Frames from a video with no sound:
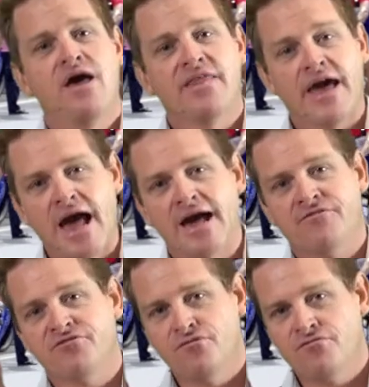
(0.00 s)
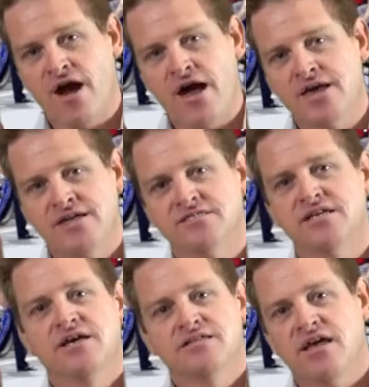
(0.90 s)
They have to raise
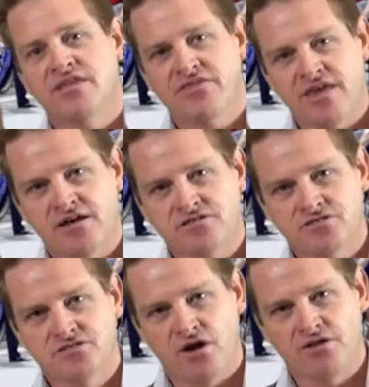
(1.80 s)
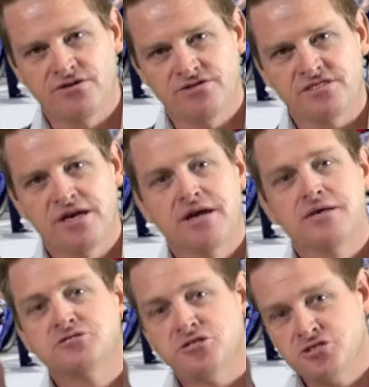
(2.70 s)

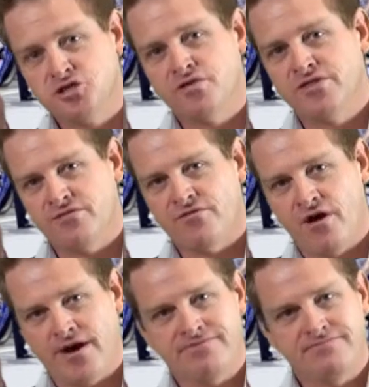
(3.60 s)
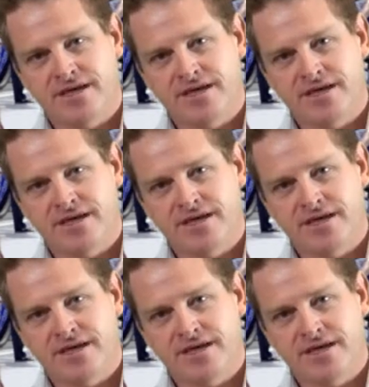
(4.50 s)
$10,000 to join the ride.